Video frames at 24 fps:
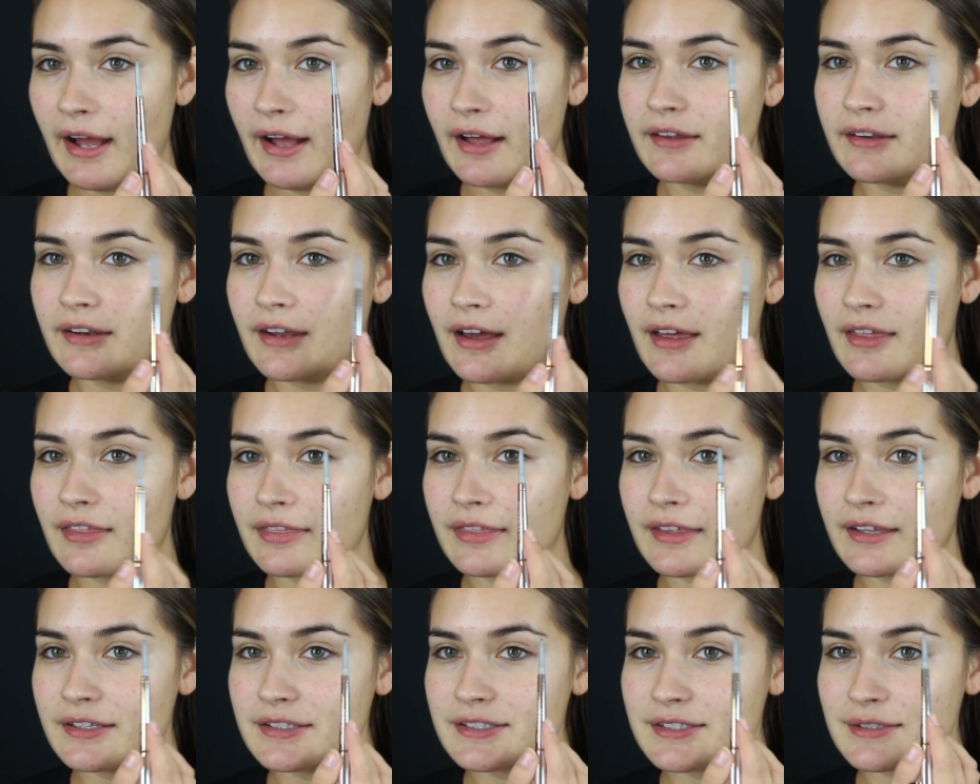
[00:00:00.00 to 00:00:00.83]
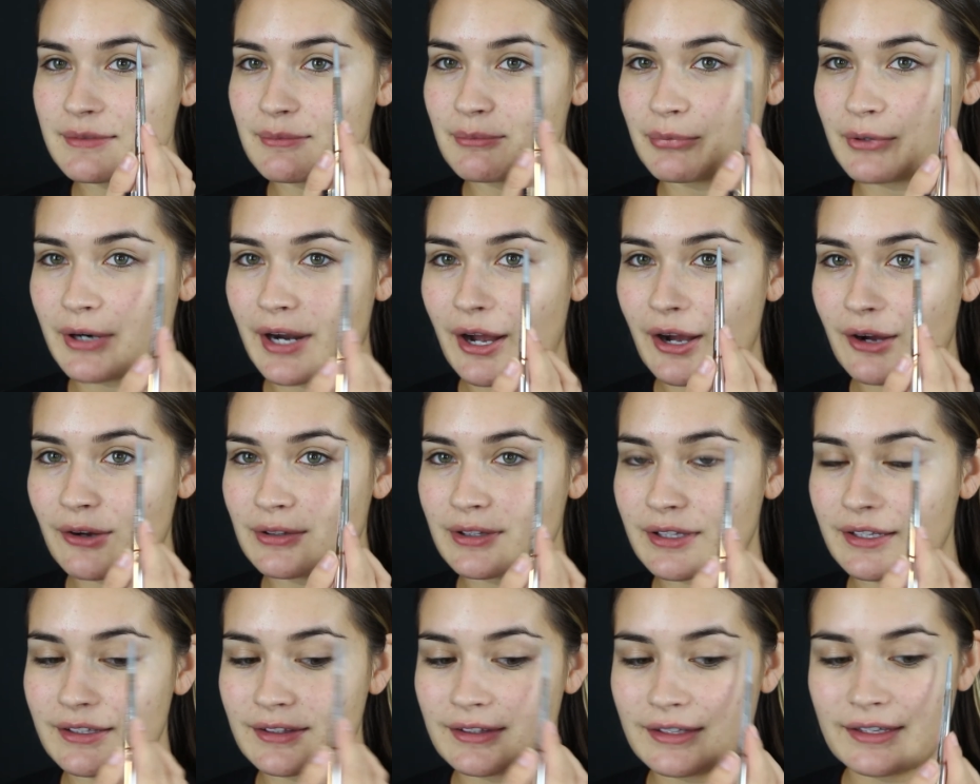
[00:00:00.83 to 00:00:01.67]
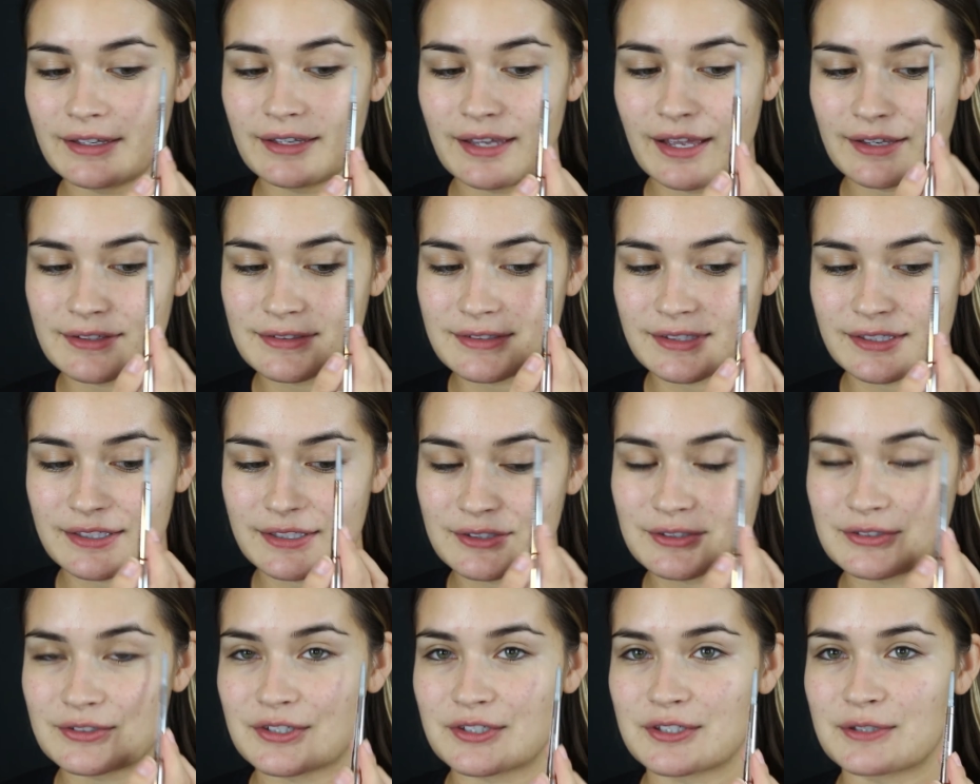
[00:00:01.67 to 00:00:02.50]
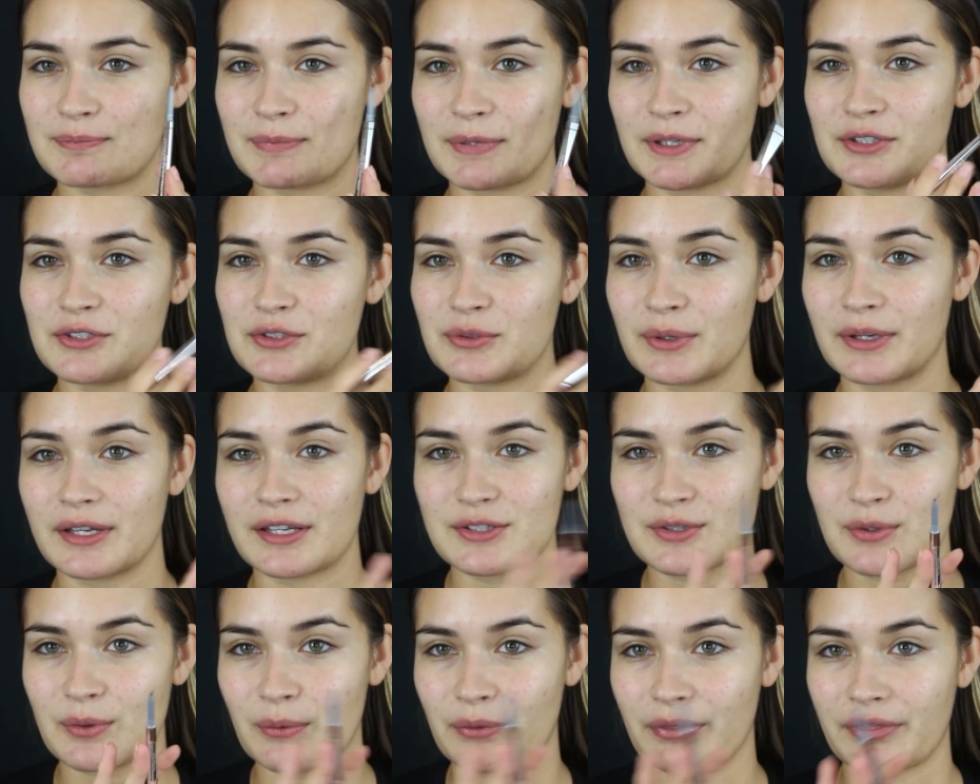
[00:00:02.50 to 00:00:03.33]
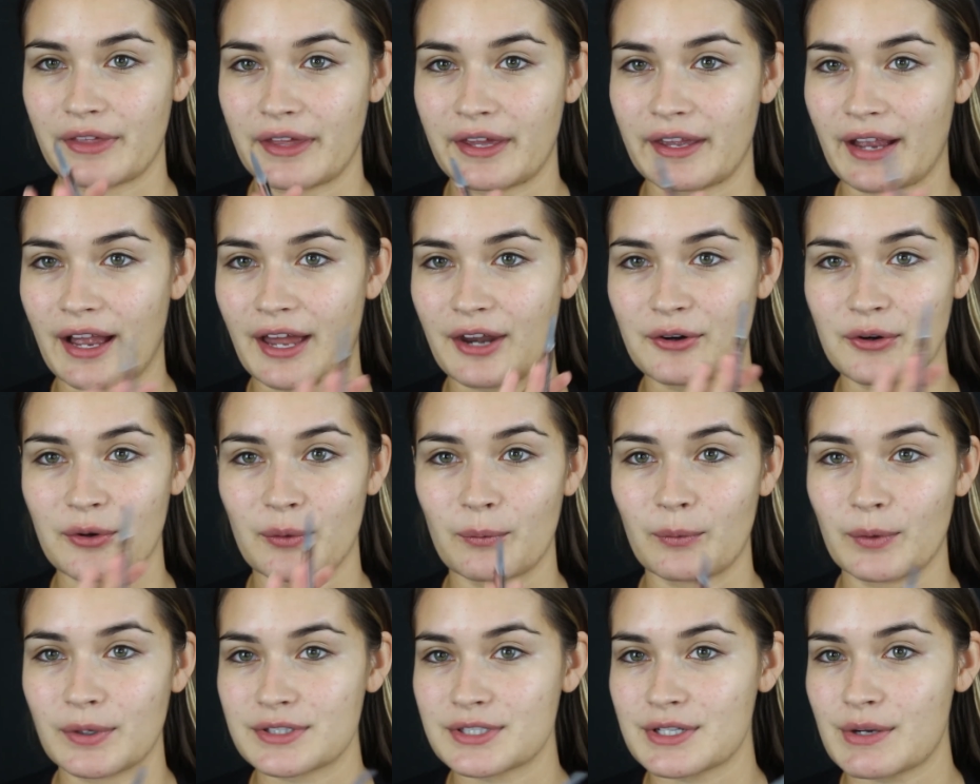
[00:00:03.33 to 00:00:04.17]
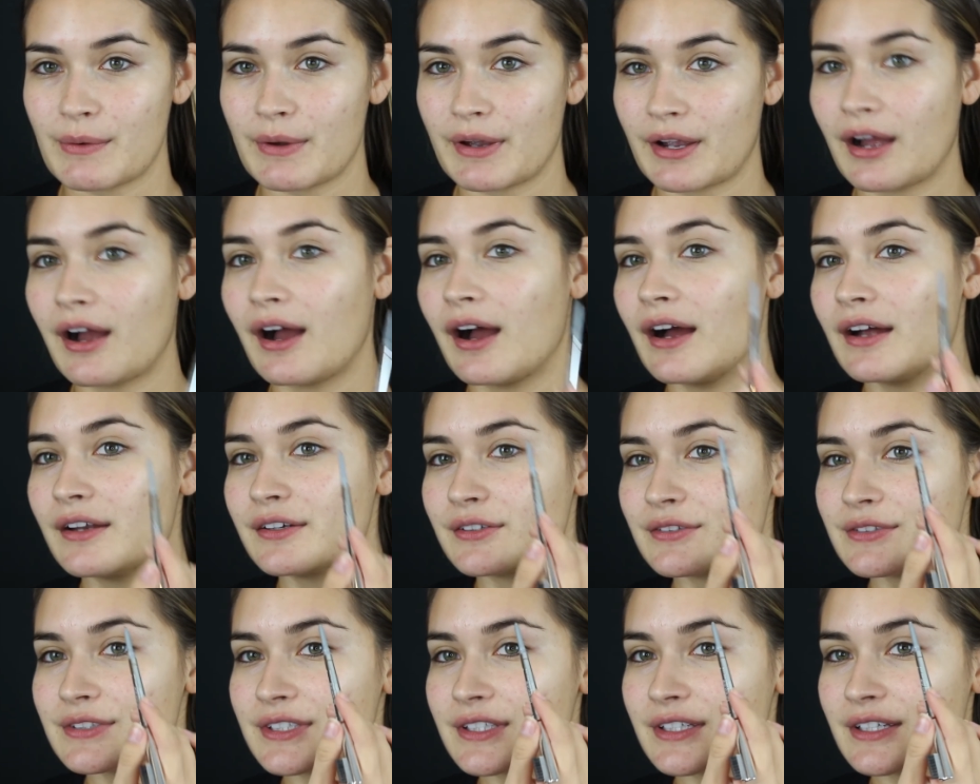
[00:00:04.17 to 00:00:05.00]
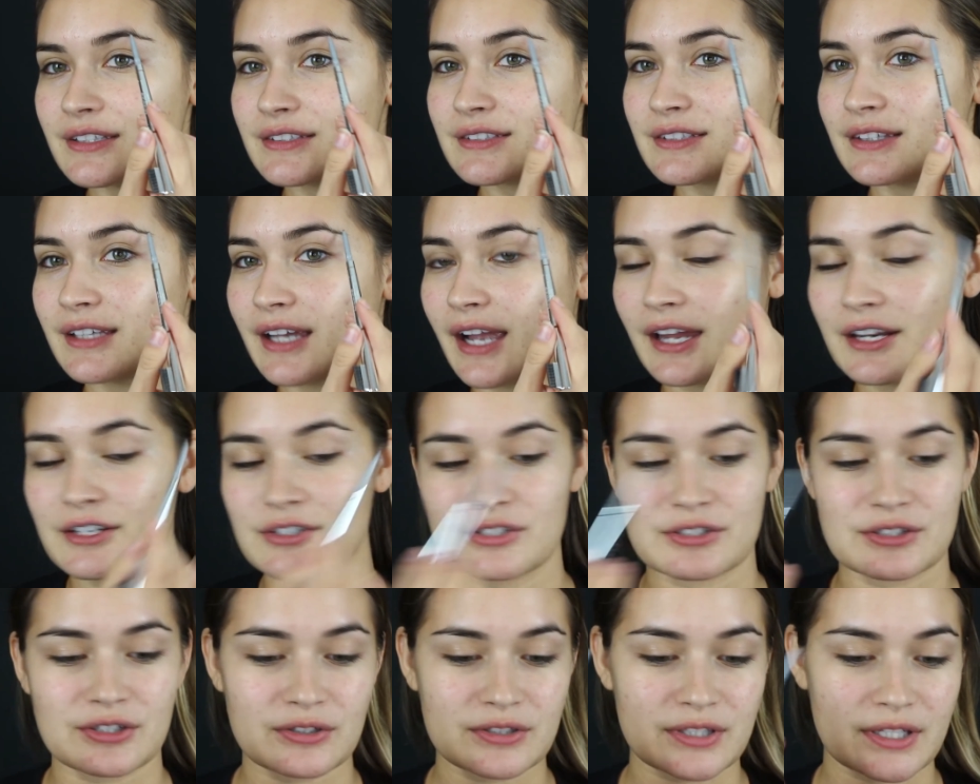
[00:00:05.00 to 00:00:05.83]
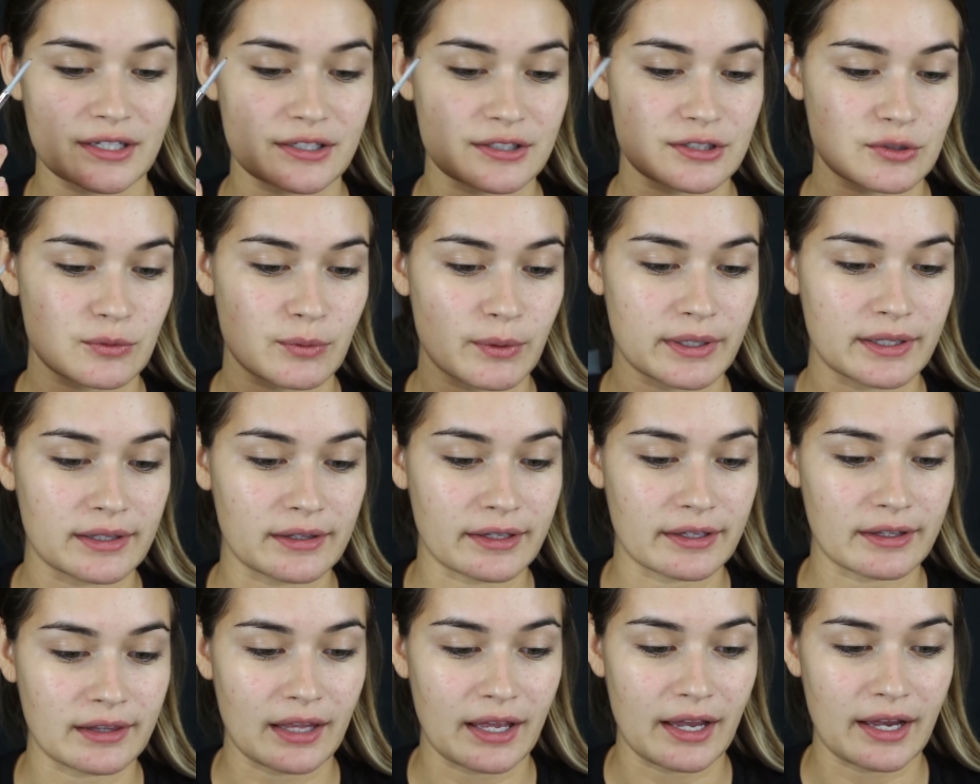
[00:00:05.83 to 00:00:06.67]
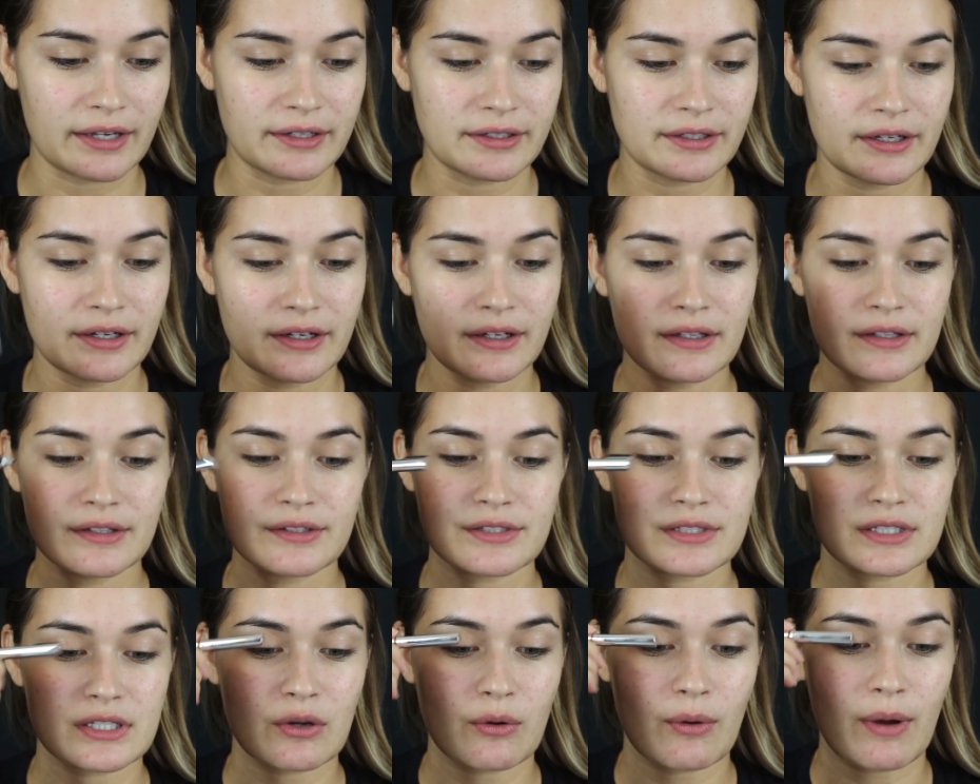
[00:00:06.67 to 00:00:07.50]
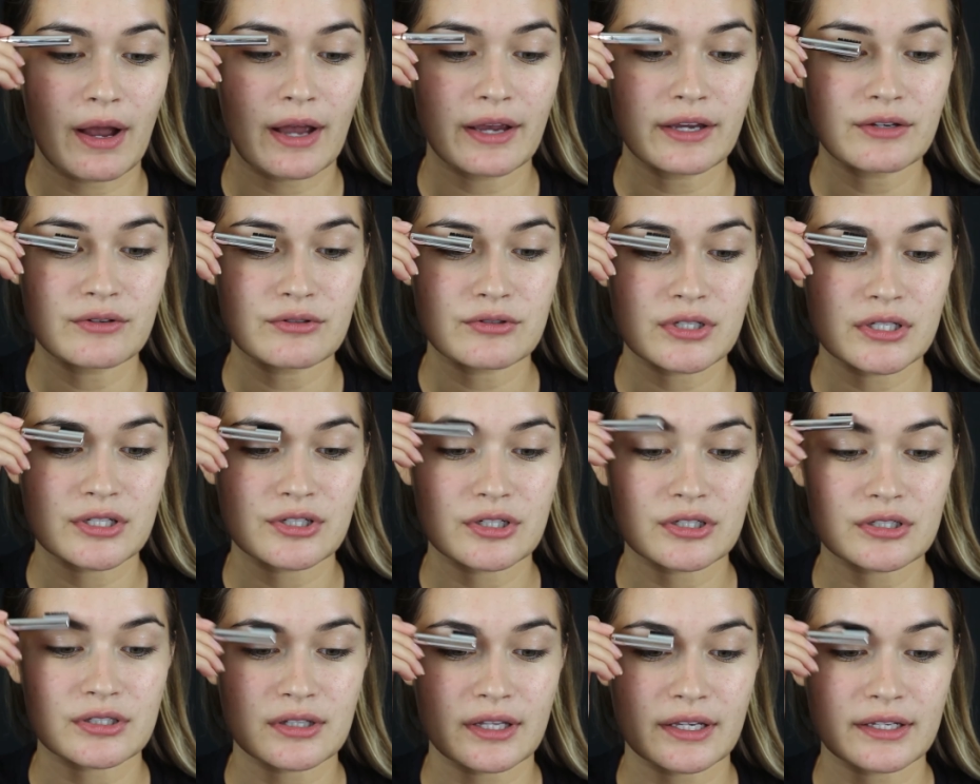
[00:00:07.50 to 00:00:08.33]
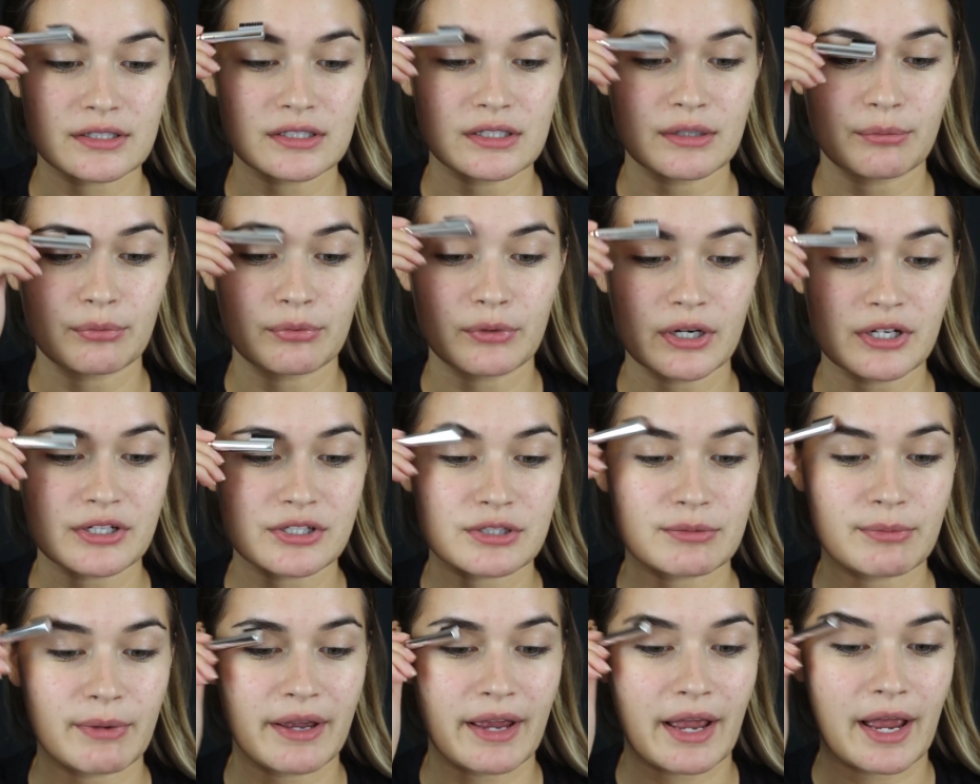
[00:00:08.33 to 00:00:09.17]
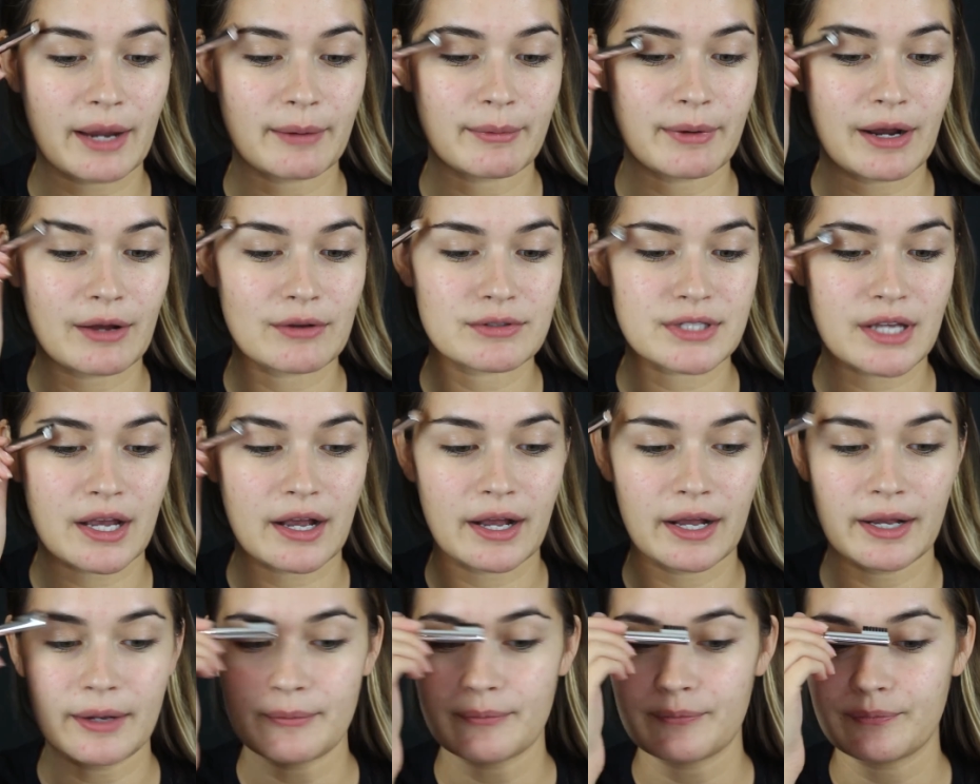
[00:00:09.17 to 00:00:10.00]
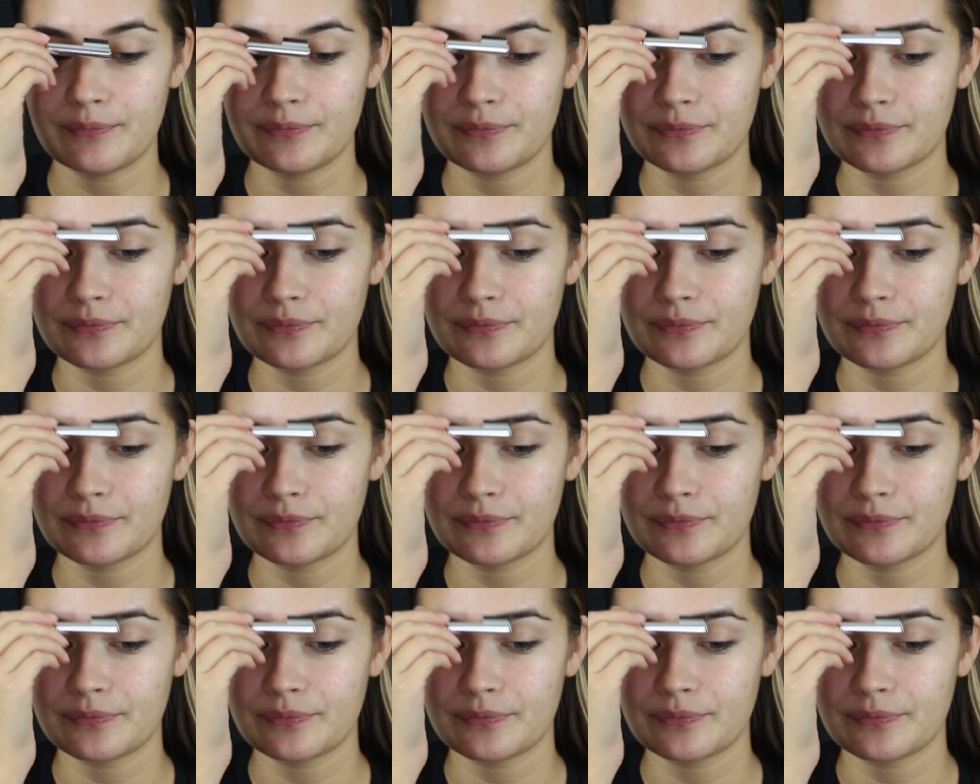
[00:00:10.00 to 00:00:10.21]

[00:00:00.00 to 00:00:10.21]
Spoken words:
and this brow lately has like just been doing its own thing. I don't know what's going on. You see, it kind of just looks like a squiggly line. So I usually just like to brush my eyebrows up